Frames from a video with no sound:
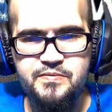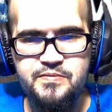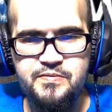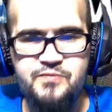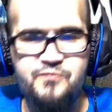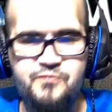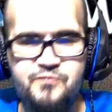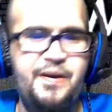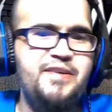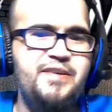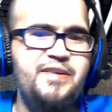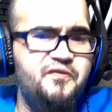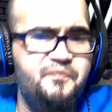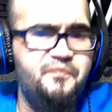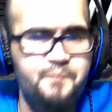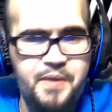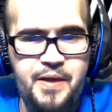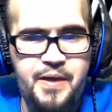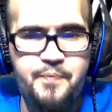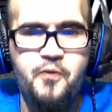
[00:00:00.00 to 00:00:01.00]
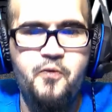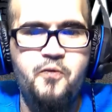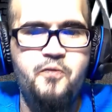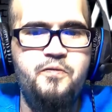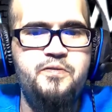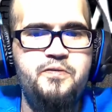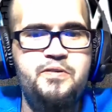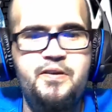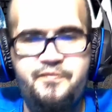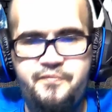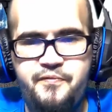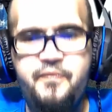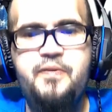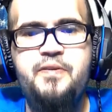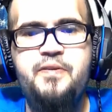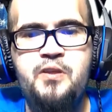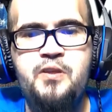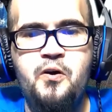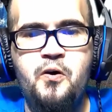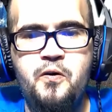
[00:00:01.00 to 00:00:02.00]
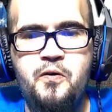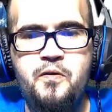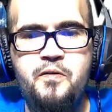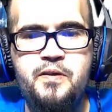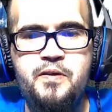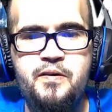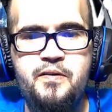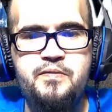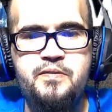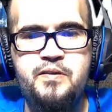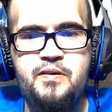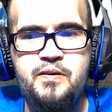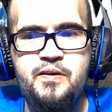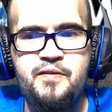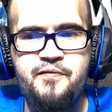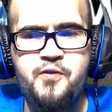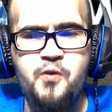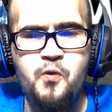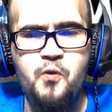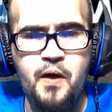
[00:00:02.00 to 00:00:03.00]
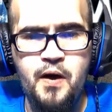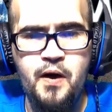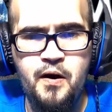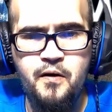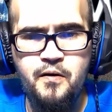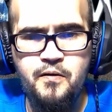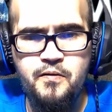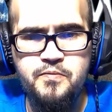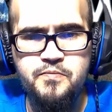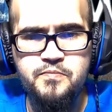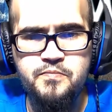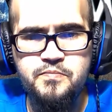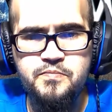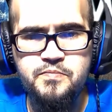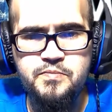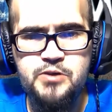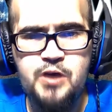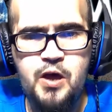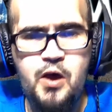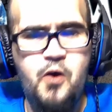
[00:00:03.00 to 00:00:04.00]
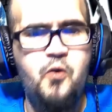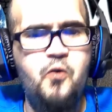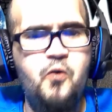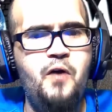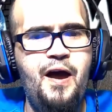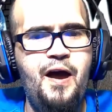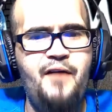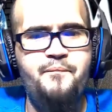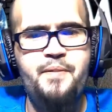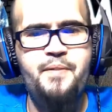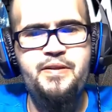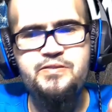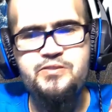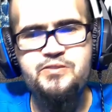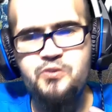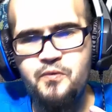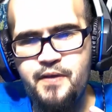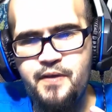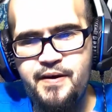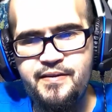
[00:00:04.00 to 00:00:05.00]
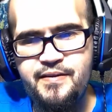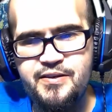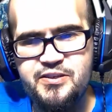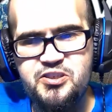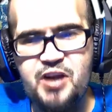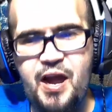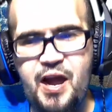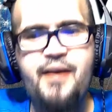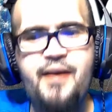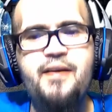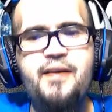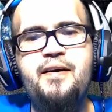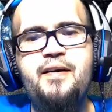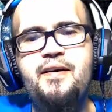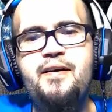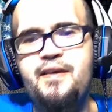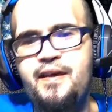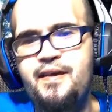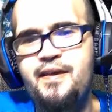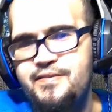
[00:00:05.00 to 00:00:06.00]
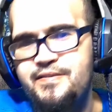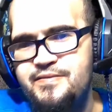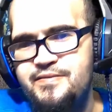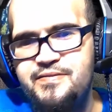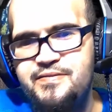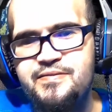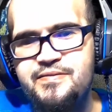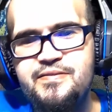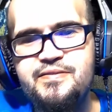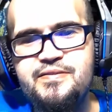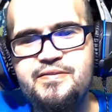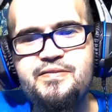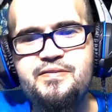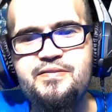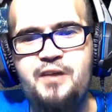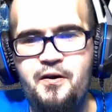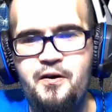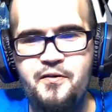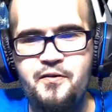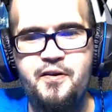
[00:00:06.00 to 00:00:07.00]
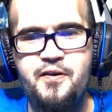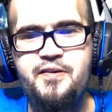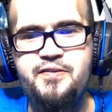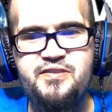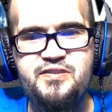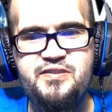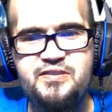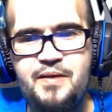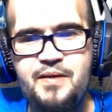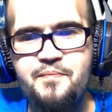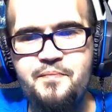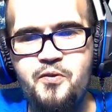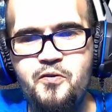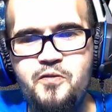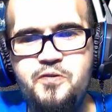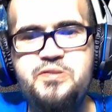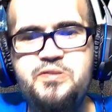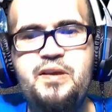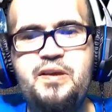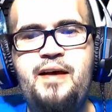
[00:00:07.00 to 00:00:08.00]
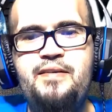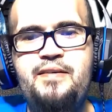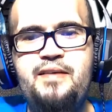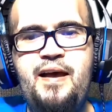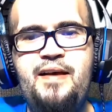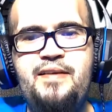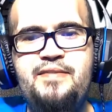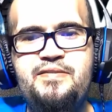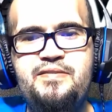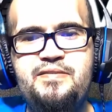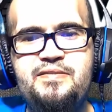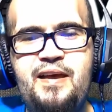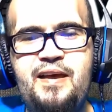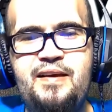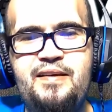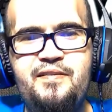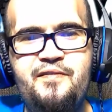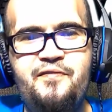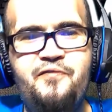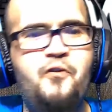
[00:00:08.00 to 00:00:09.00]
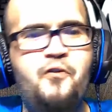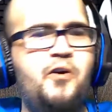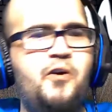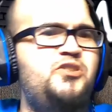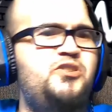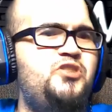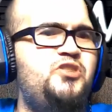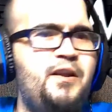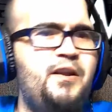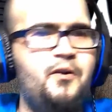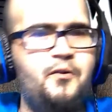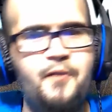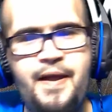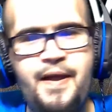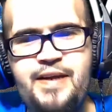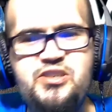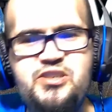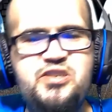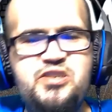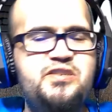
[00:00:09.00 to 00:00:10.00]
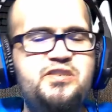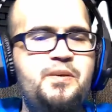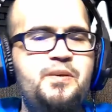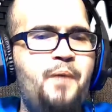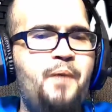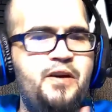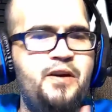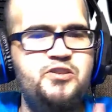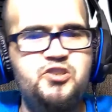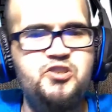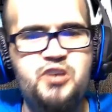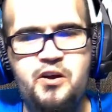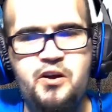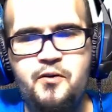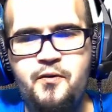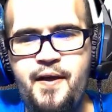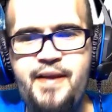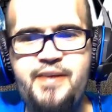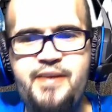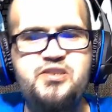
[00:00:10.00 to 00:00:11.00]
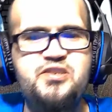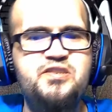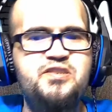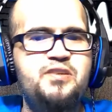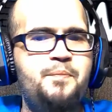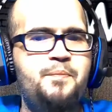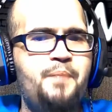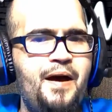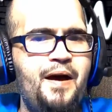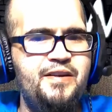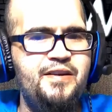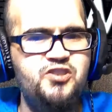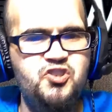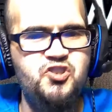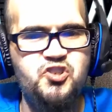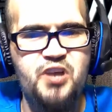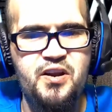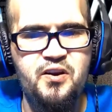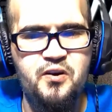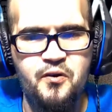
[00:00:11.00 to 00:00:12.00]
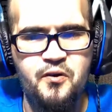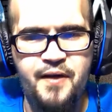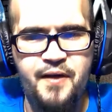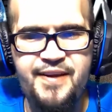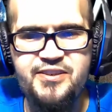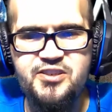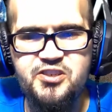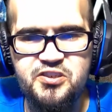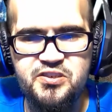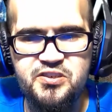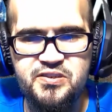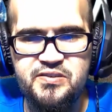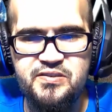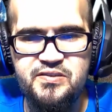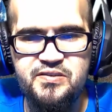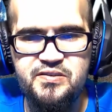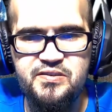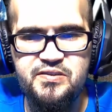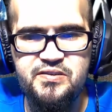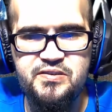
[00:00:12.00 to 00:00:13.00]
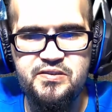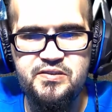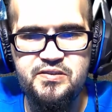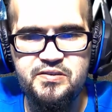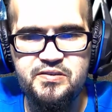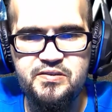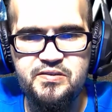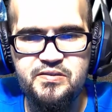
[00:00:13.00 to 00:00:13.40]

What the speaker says: race of people, if you will, who have been doing the shaka and other symbols for generations upon generations upon generations,